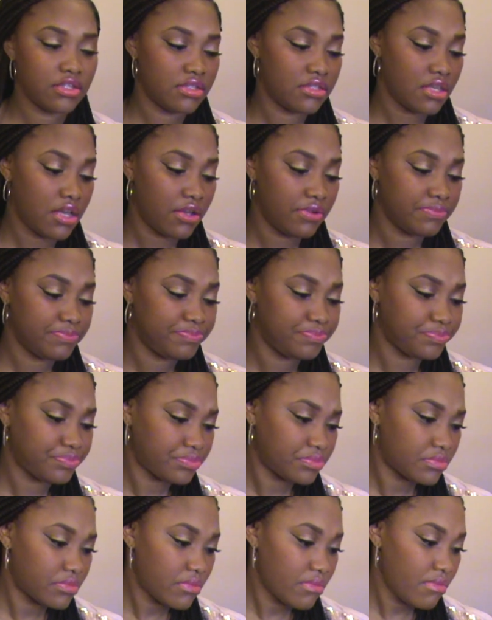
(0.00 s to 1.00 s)
So
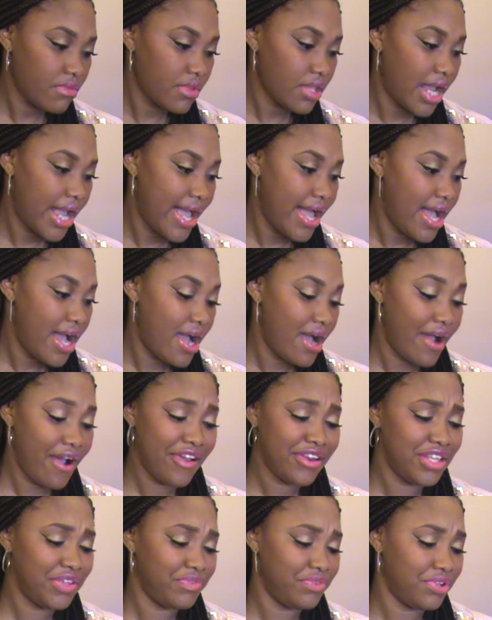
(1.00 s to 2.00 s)

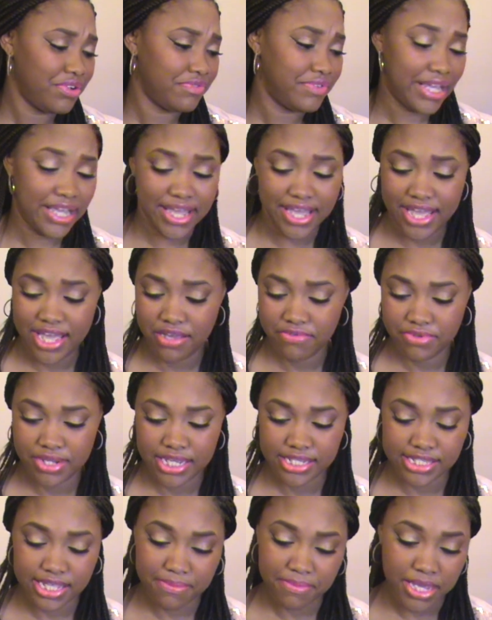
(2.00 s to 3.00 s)
I don't even know if they have
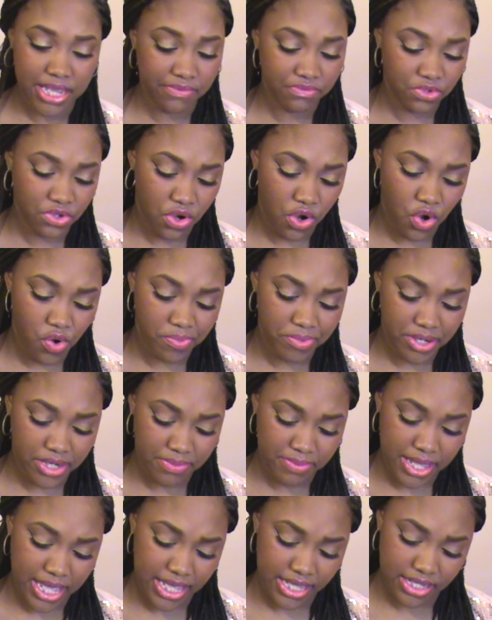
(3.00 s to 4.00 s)
names. I may have to open
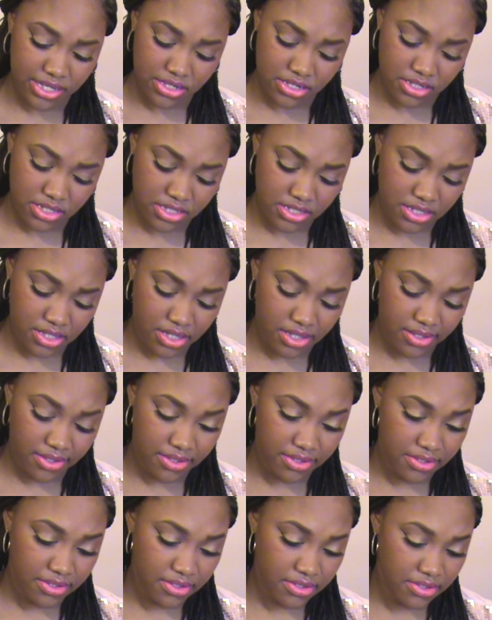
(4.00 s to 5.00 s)
the package and
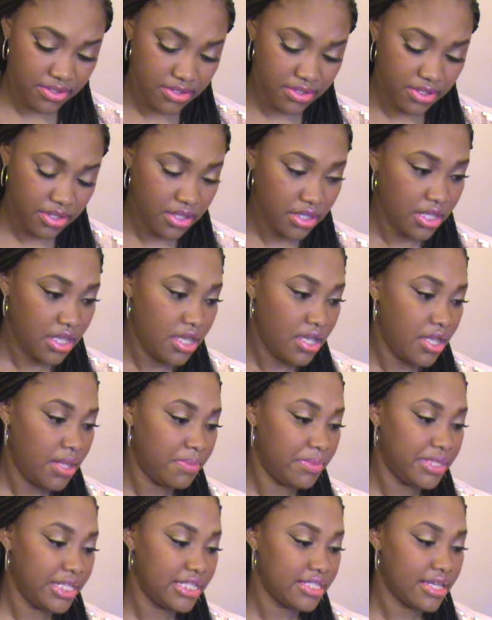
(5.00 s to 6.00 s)
see.
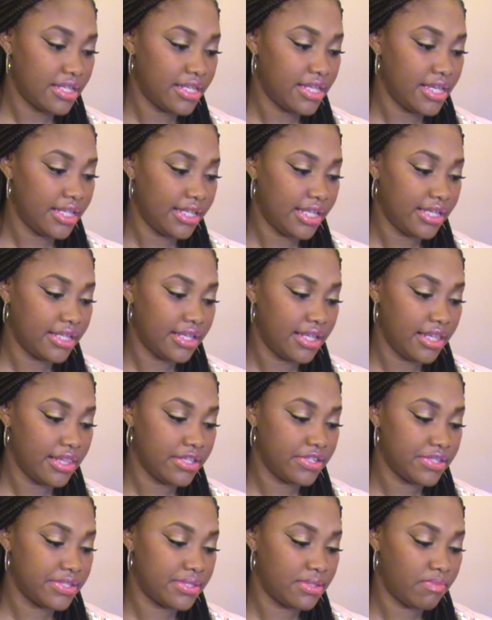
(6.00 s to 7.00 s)
But these are the LA
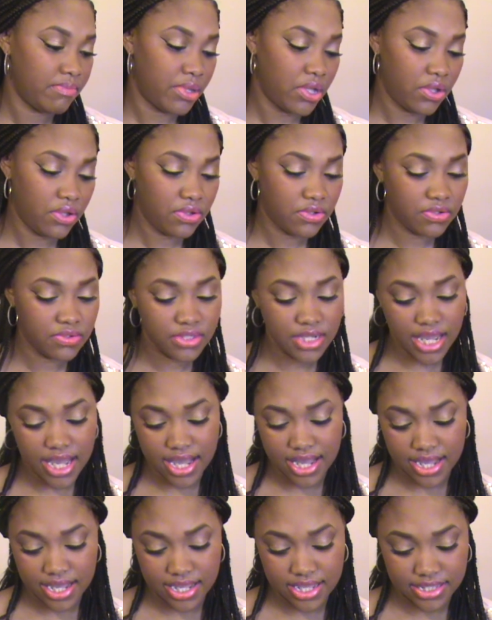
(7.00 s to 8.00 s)
Colors, the Bold
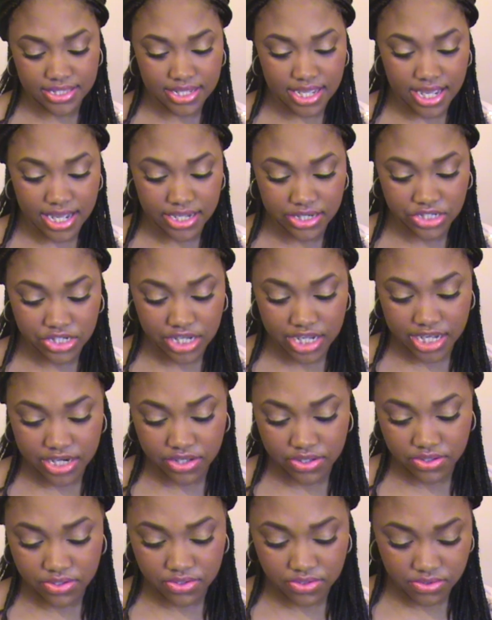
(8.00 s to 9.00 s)
Eyes
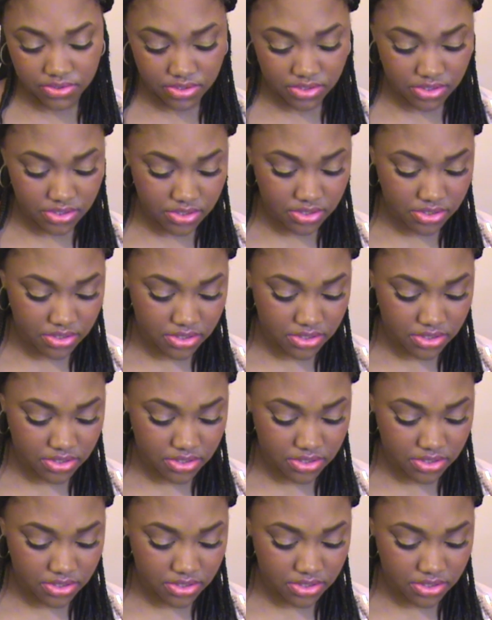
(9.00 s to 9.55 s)
eyeshadows.